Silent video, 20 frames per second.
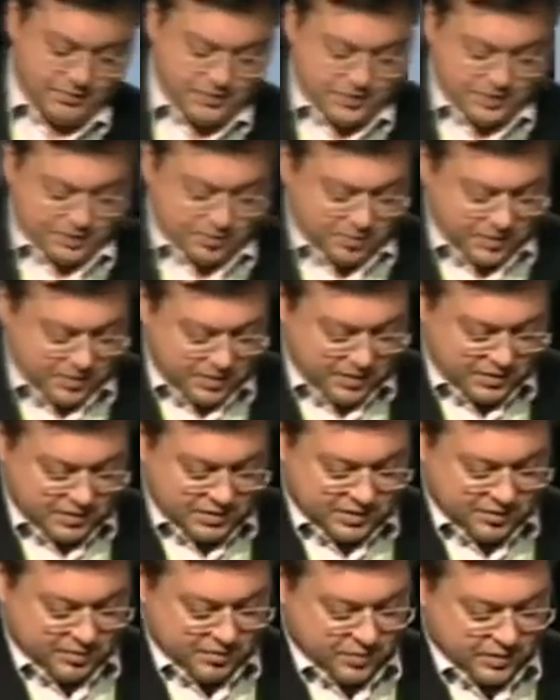it
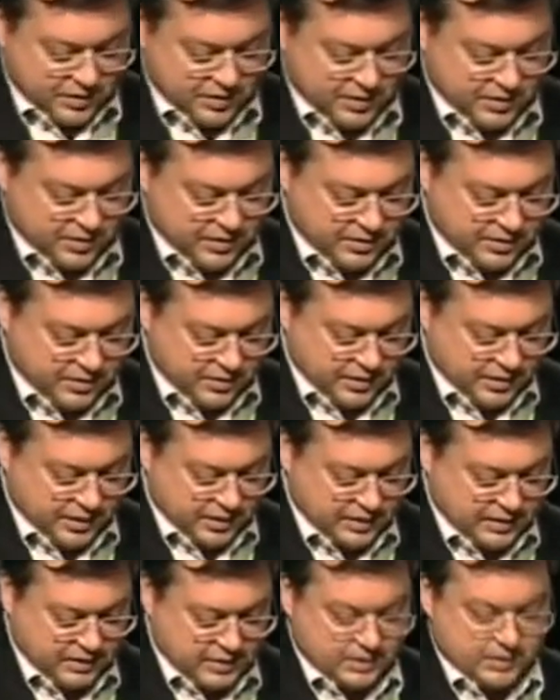appears somewhere,
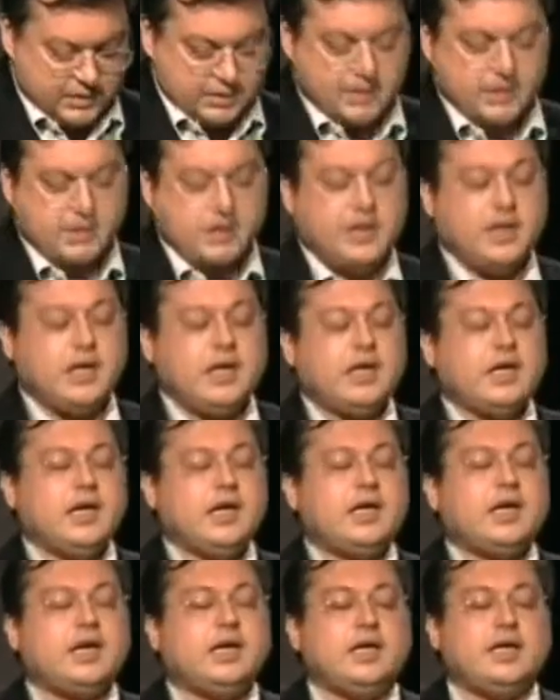yes.
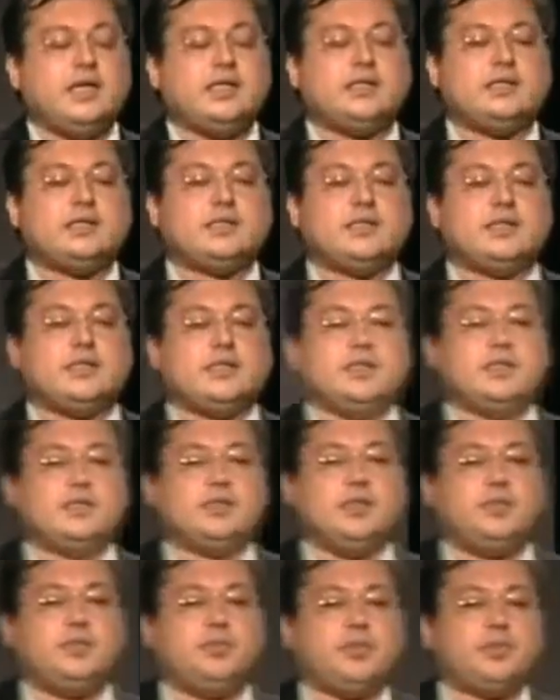It's
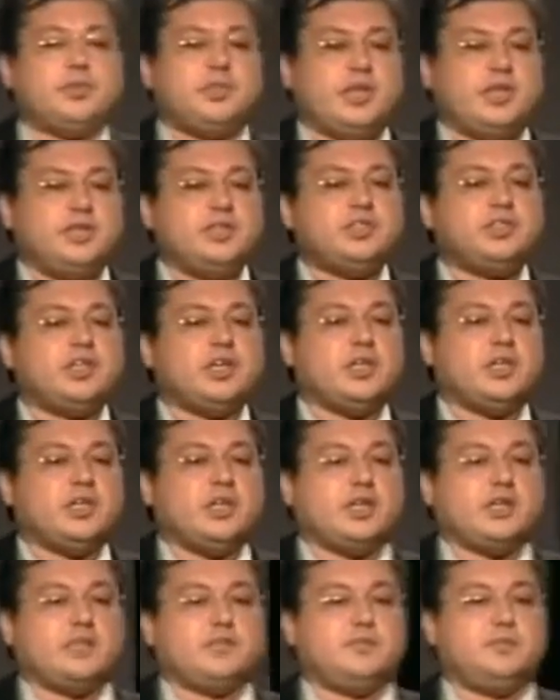the
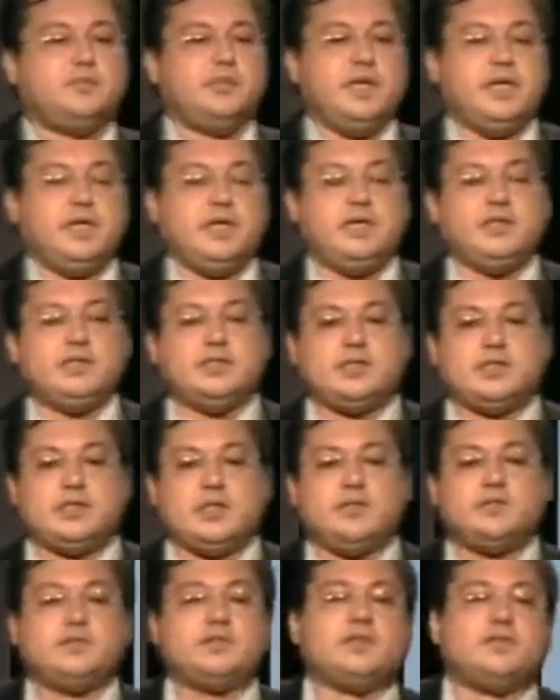potential of being
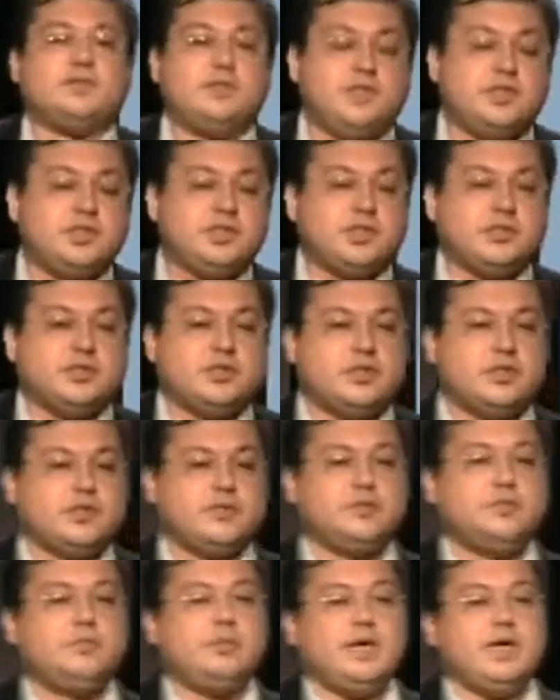self-sufficient,
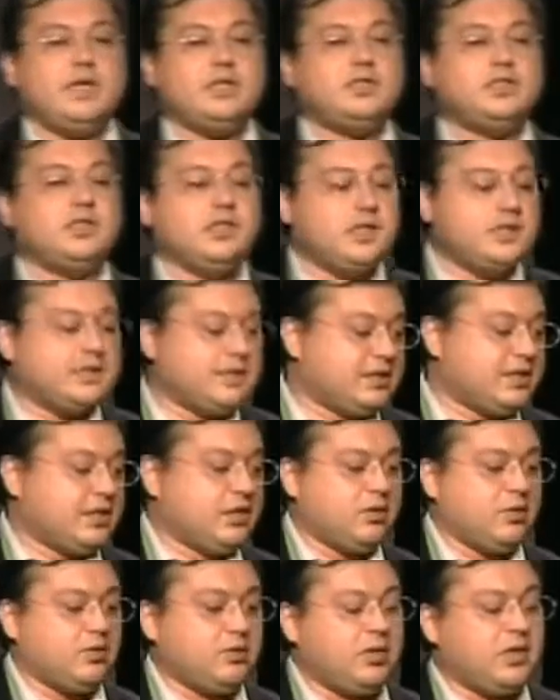of managing its
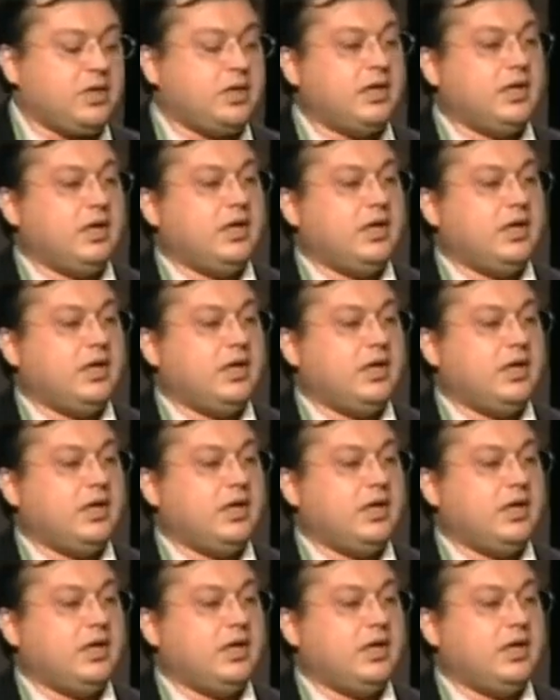own